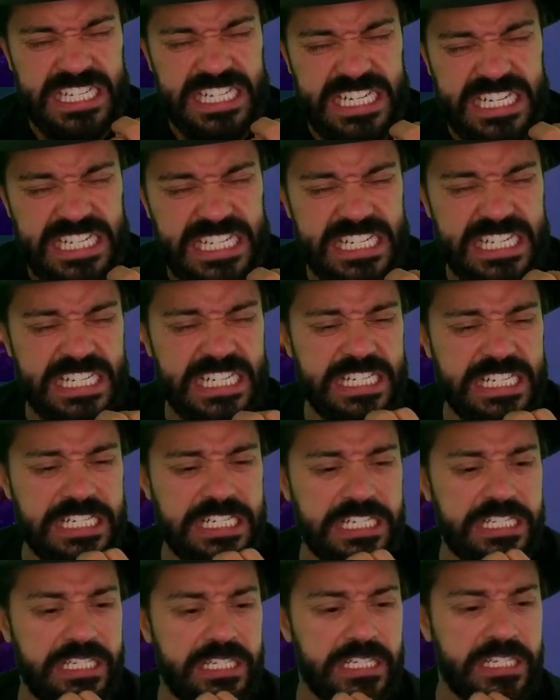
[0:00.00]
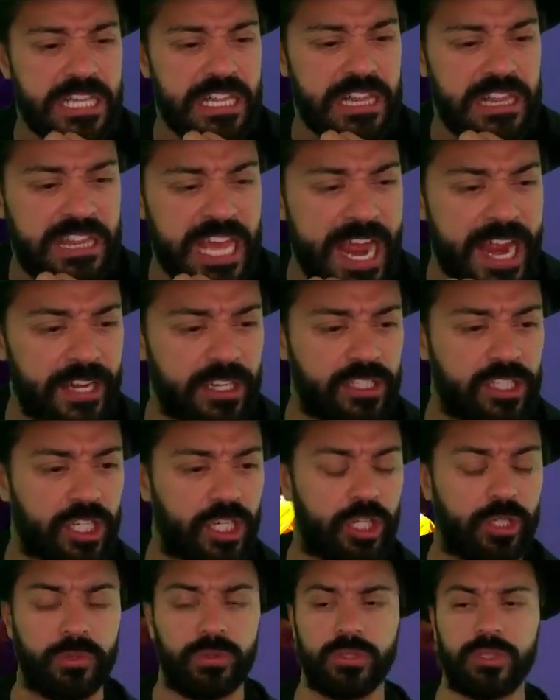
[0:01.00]
god! Thank
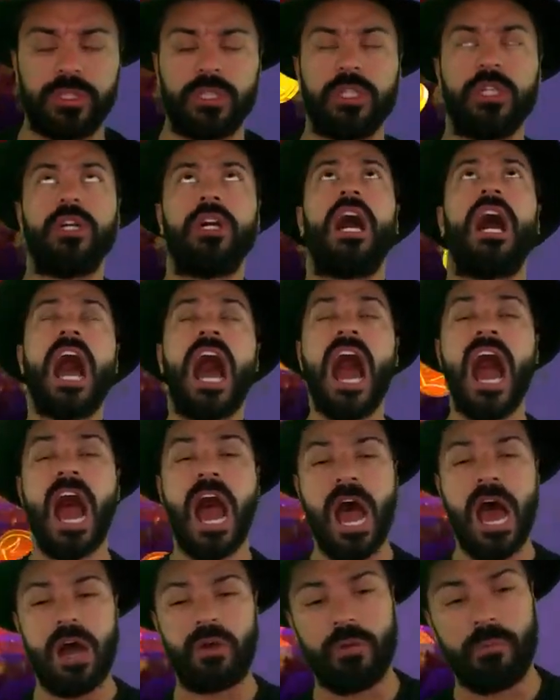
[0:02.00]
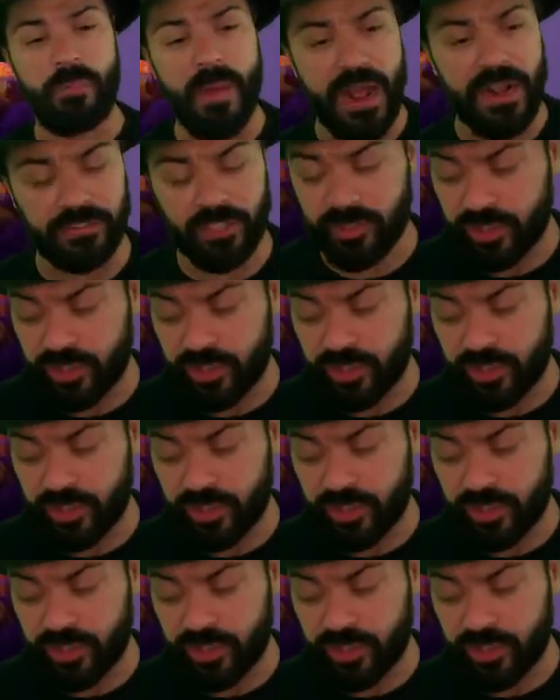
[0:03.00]
you! Ha! We're back to